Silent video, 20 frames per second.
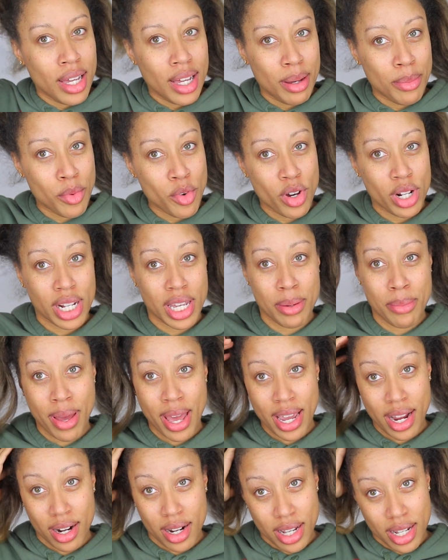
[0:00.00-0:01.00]
I'm going to get my
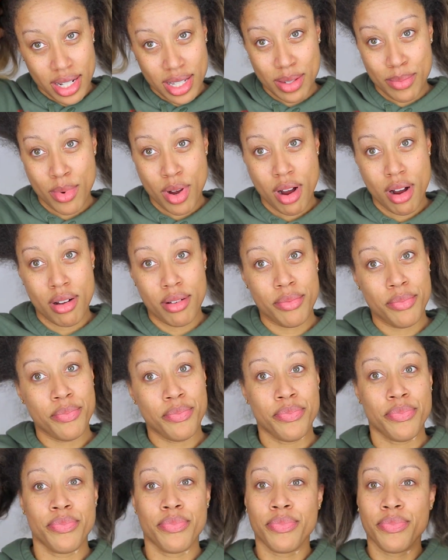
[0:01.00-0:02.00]
hair cut tomorrow,
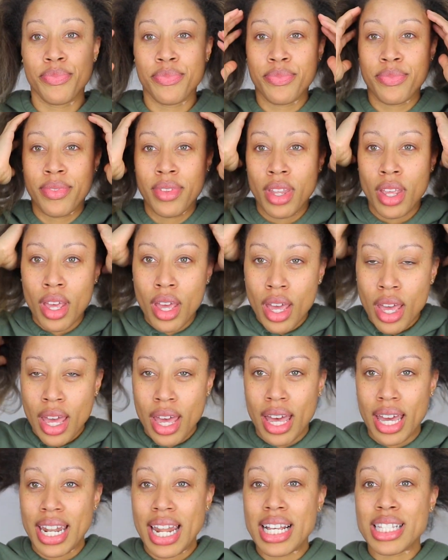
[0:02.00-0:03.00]

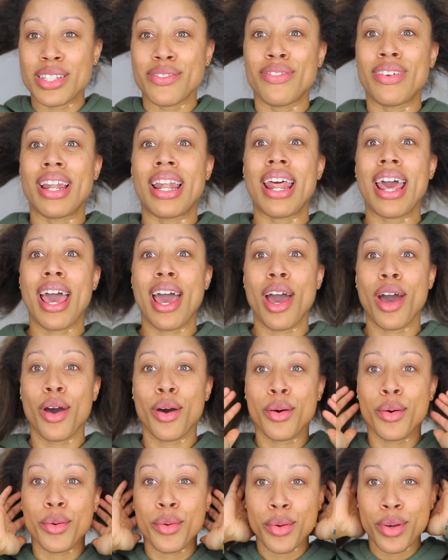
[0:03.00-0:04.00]
and as of
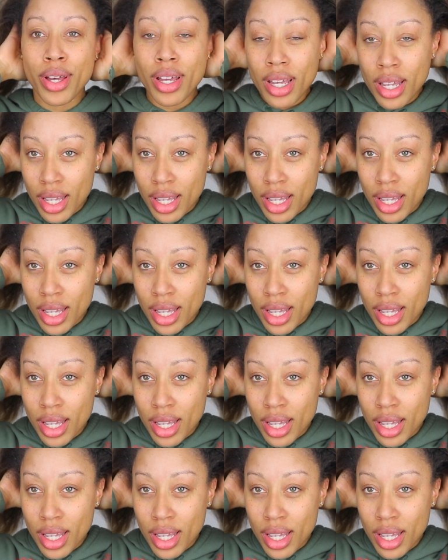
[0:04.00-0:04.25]
now